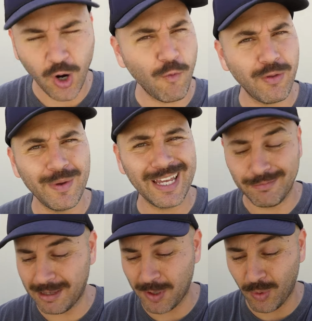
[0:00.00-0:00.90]
hopefully we get
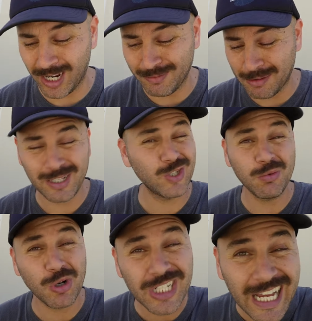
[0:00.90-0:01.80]
maybe one, maybe two
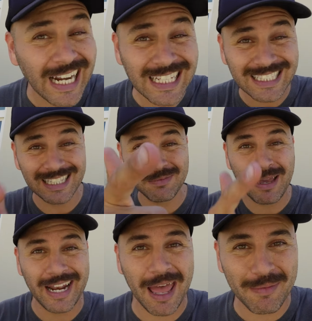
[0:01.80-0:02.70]
more shinies. Let's
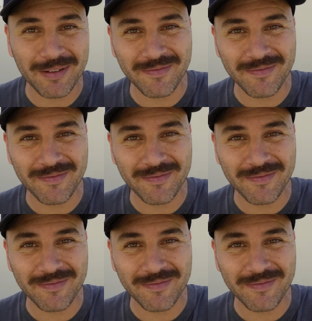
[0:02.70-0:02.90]
make it happen.